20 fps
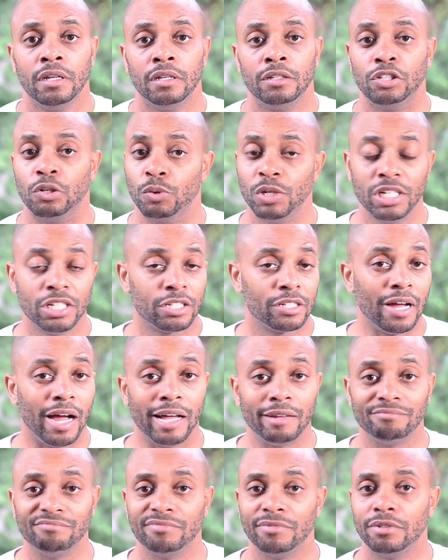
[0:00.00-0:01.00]
No one is
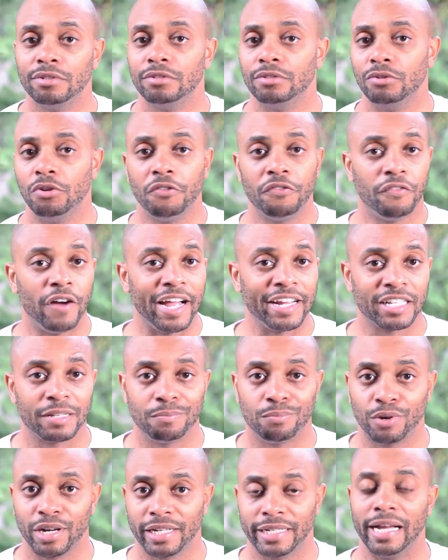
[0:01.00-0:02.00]
shot, no fights
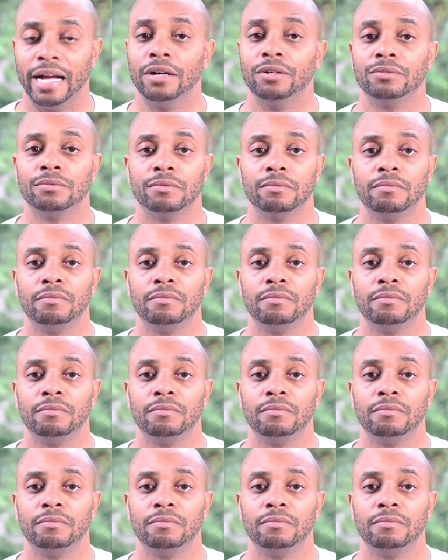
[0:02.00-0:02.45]
break out,